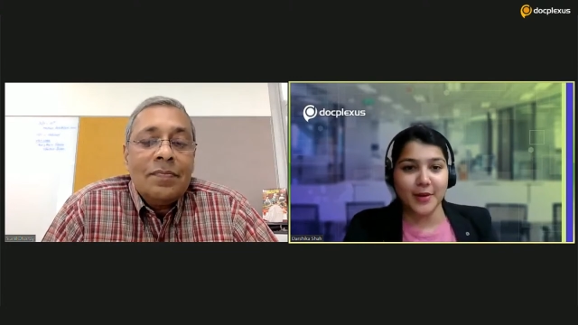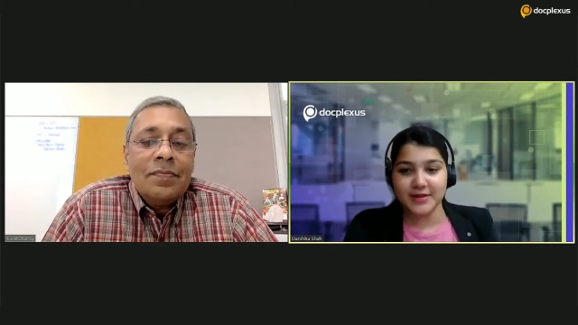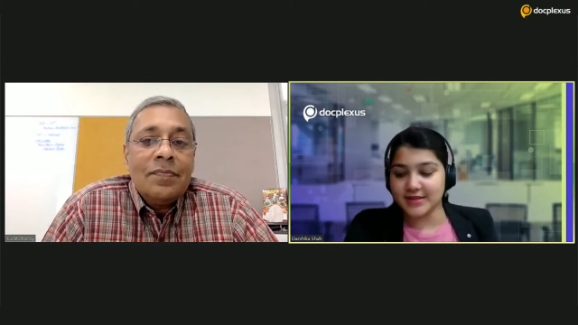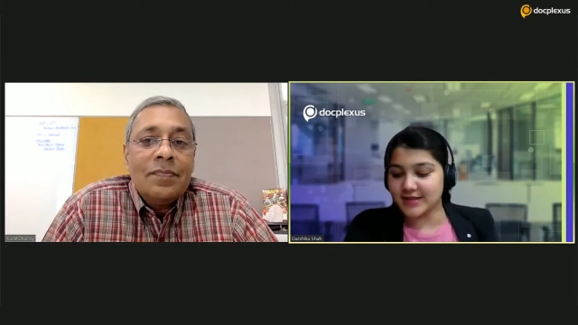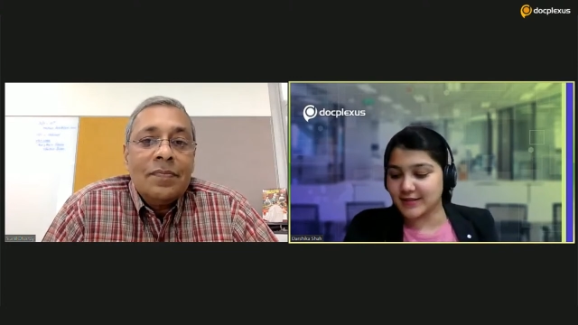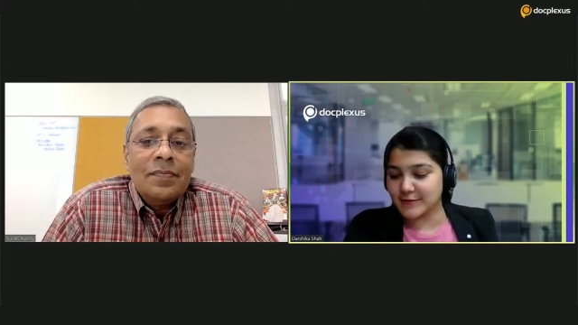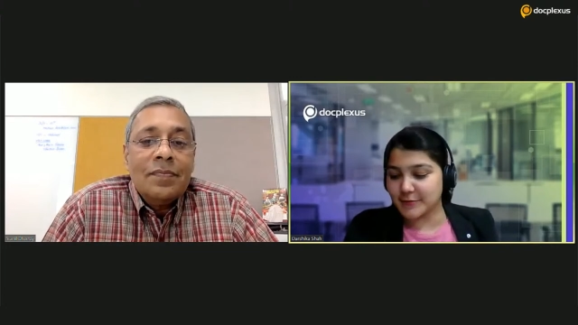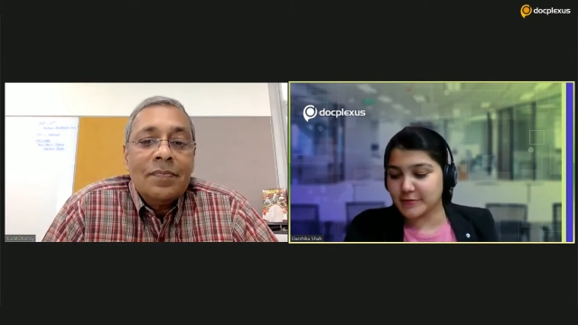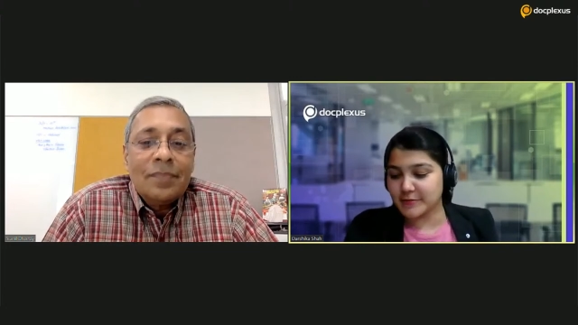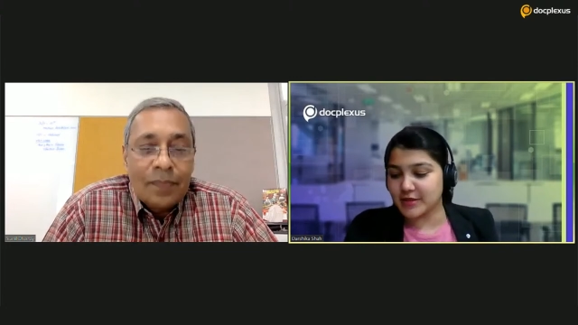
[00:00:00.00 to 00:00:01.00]

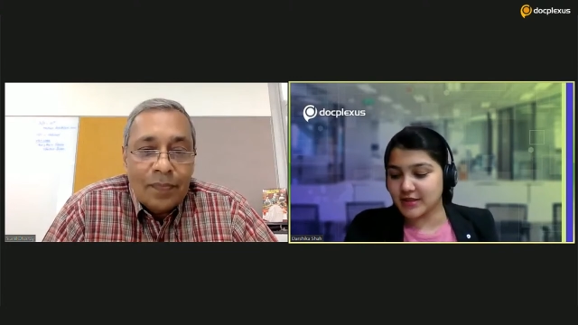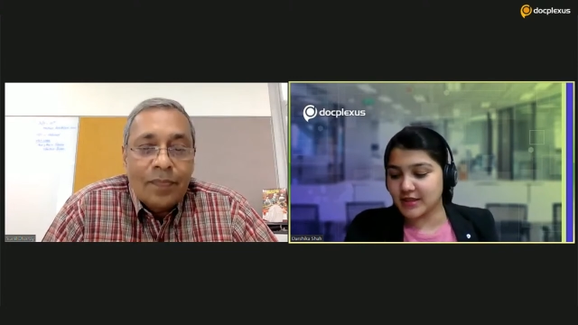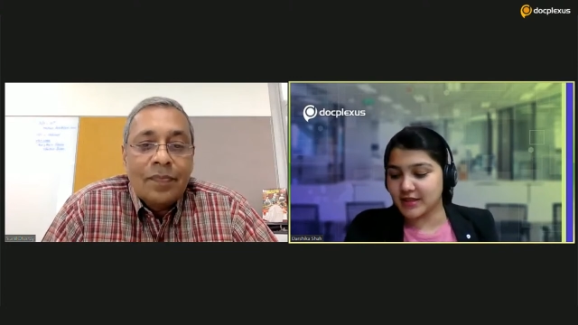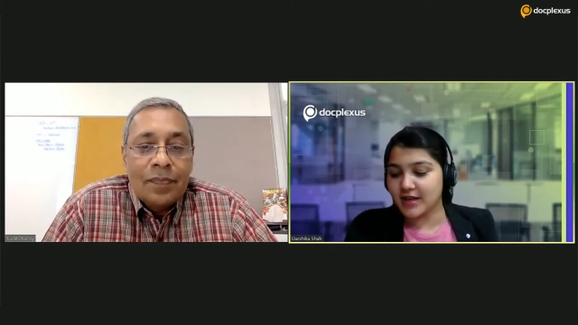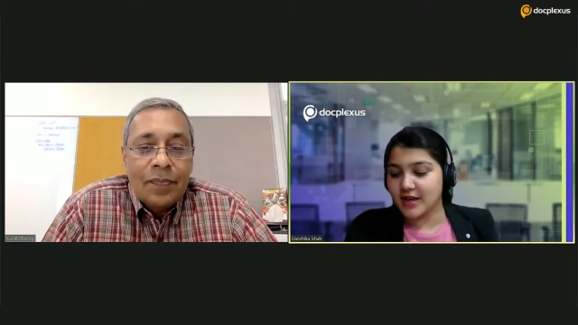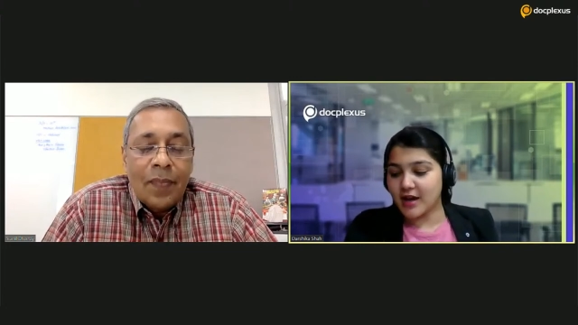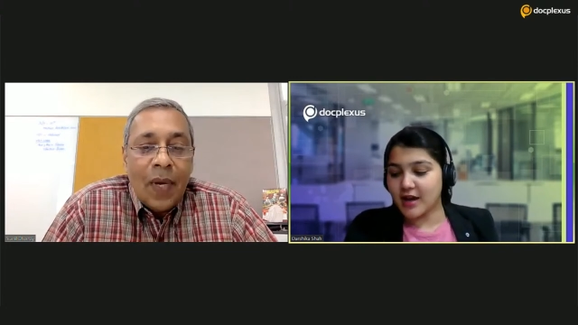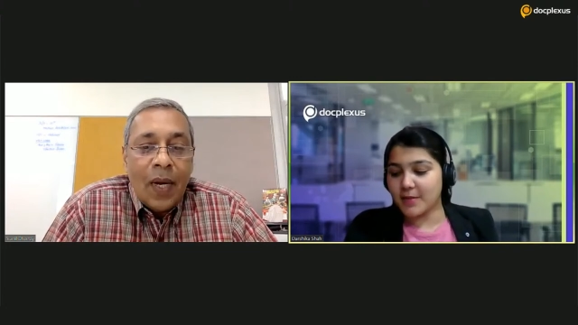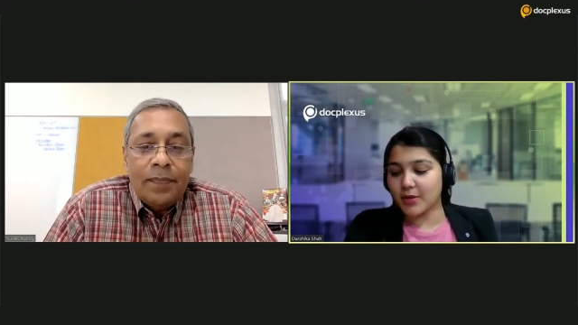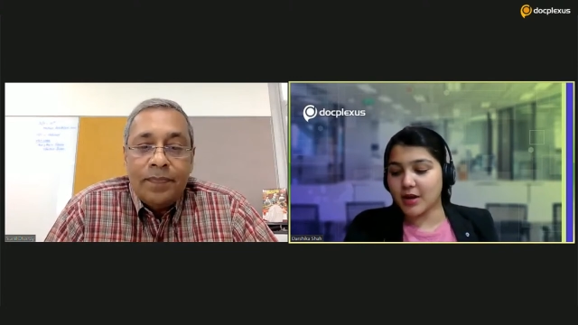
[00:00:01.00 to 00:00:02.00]
Speaker 1: especially about
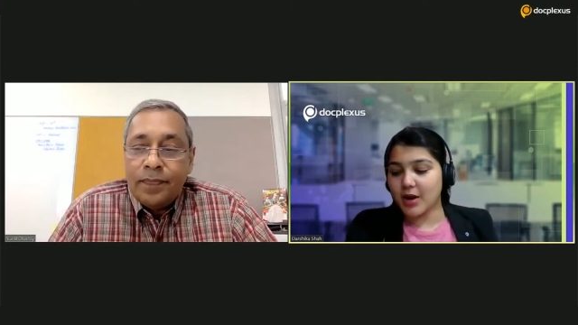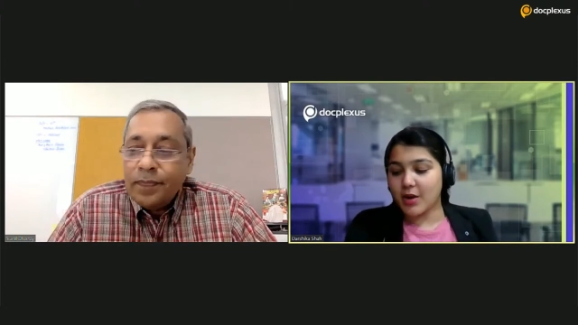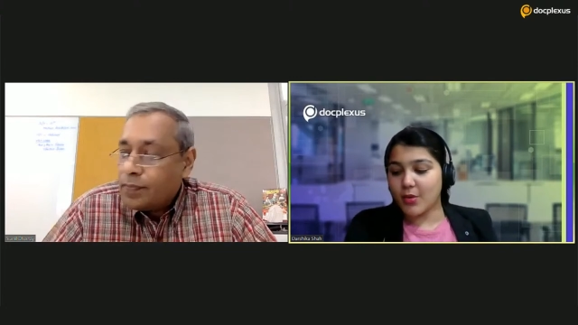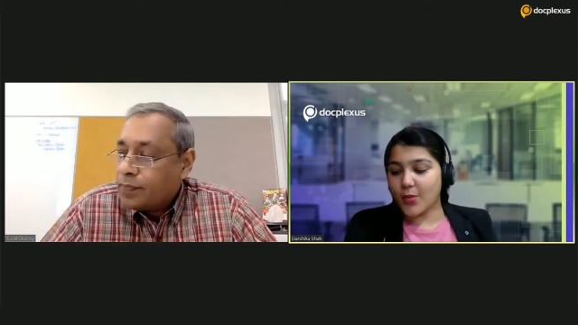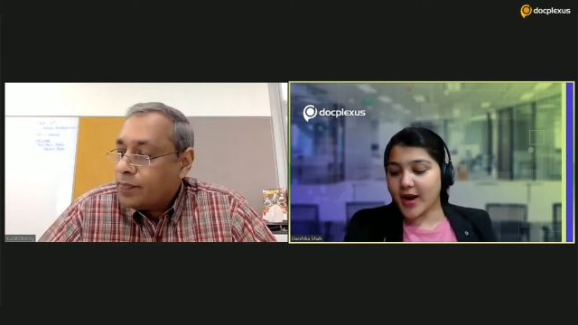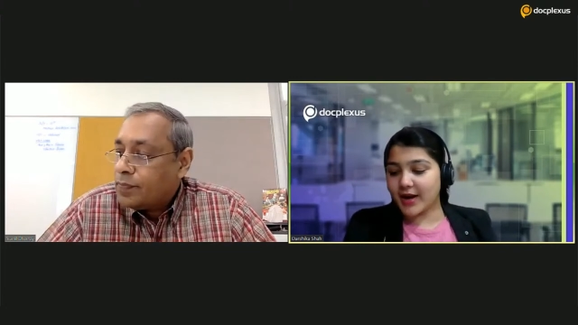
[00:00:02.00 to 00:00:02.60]
where where do we